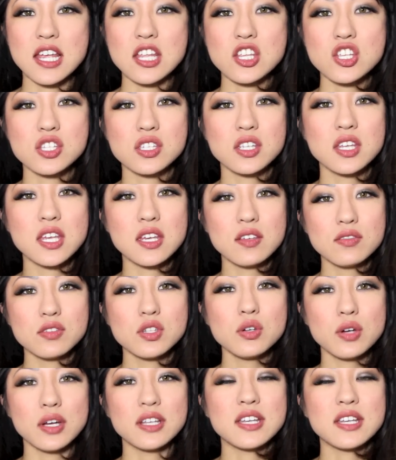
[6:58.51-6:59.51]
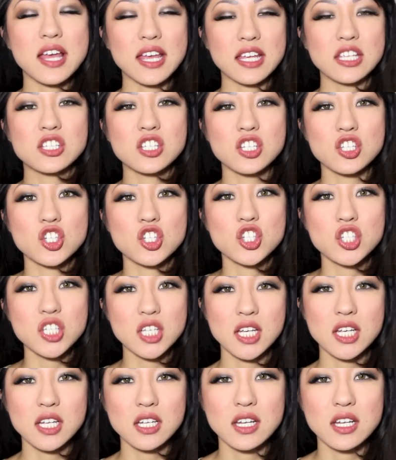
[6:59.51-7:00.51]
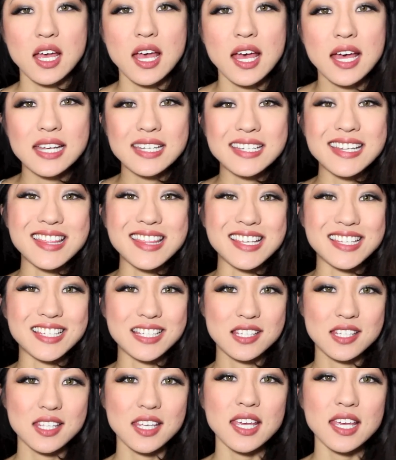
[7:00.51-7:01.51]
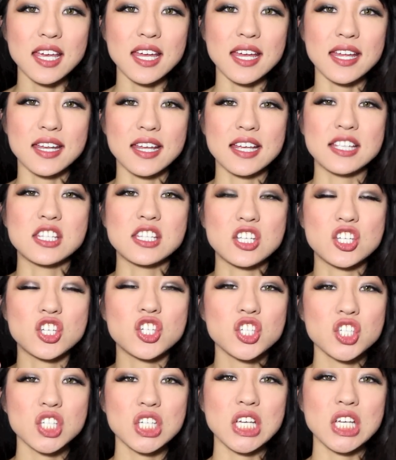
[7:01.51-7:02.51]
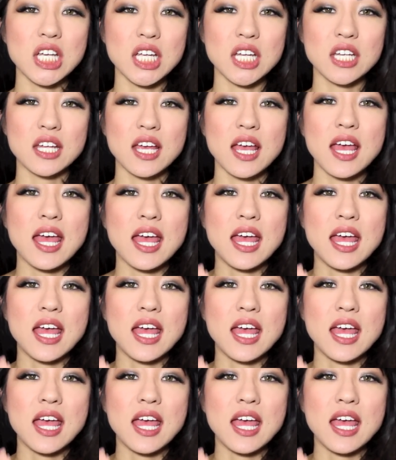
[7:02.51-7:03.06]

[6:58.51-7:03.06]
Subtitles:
It just gives you a nice sheen to the skin. It's a sheen.